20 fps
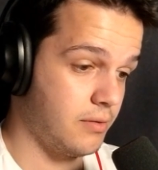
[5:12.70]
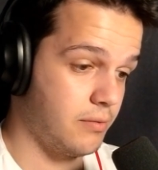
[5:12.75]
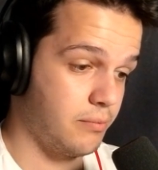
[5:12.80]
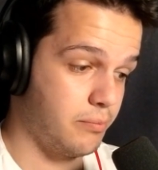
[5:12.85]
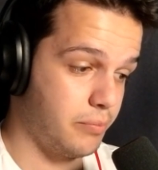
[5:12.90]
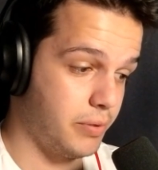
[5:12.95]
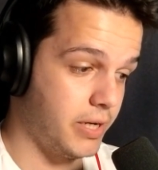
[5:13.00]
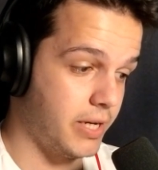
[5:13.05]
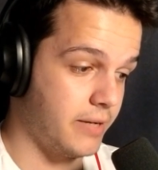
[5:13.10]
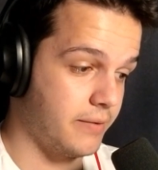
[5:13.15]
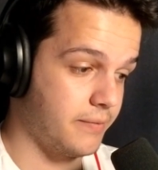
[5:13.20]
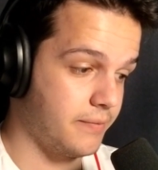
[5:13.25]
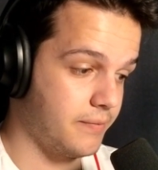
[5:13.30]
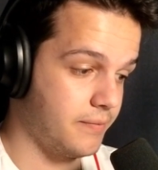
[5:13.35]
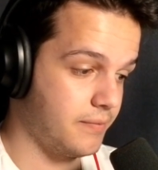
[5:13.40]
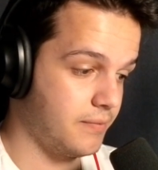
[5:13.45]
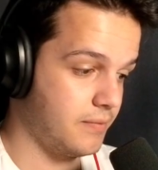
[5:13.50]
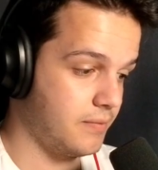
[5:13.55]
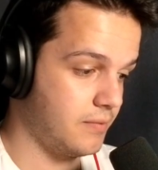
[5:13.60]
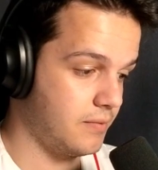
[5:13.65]
But
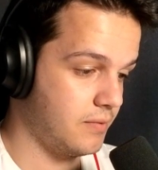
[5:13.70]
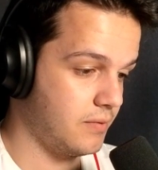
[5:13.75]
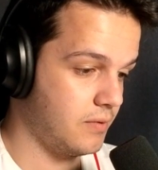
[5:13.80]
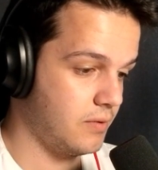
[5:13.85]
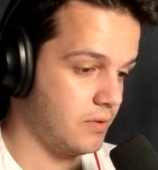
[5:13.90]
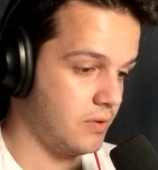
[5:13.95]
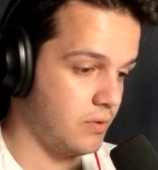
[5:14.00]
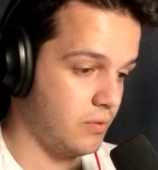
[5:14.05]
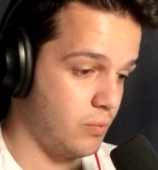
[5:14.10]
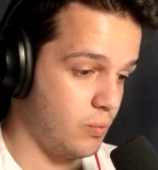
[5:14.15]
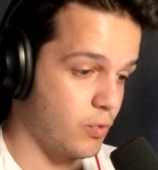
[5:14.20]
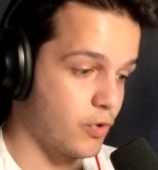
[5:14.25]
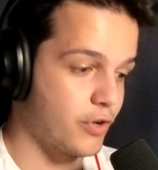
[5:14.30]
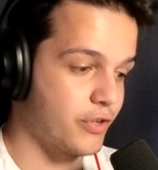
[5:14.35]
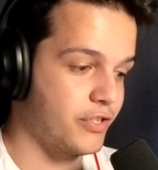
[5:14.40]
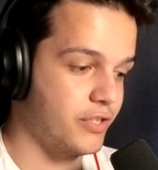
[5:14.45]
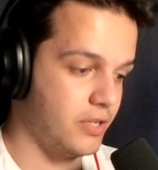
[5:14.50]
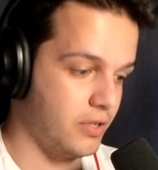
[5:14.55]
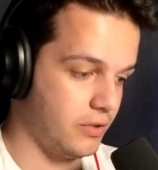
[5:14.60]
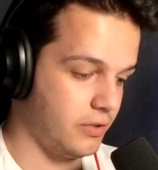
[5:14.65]
we're
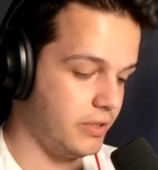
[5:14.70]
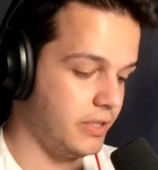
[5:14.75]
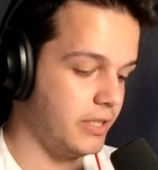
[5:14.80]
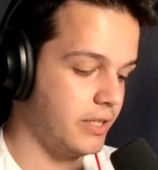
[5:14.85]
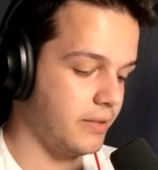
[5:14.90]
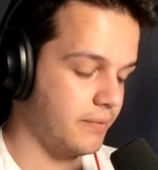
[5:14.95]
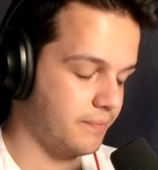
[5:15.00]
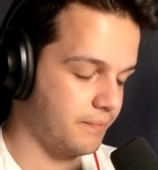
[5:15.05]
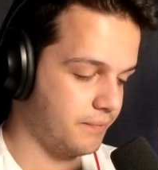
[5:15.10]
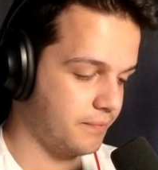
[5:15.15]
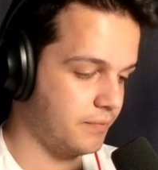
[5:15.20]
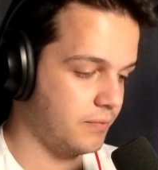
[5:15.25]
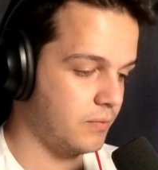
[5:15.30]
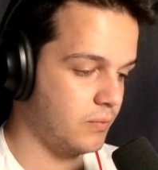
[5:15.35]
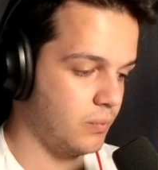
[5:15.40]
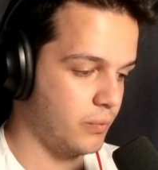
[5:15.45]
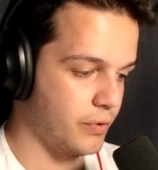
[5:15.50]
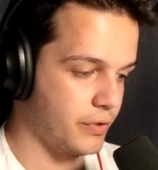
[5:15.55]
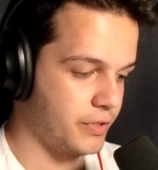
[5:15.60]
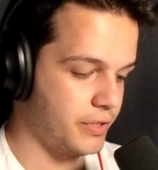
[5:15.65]
still leading.
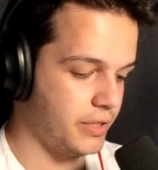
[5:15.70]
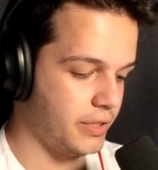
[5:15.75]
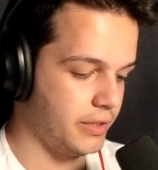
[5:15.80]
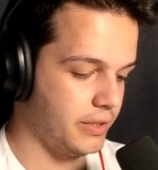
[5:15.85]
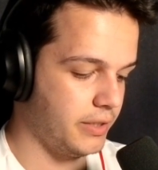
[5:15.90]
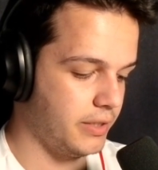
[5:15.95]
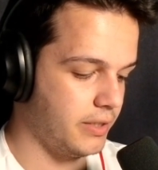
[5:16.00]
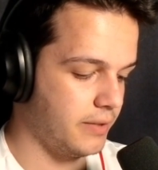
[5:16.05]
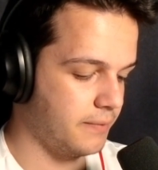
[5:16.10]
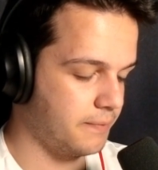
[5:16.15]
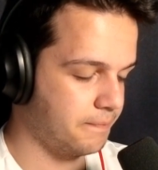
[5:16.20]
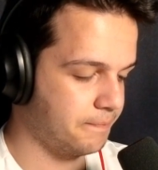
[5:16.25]
We're still leading.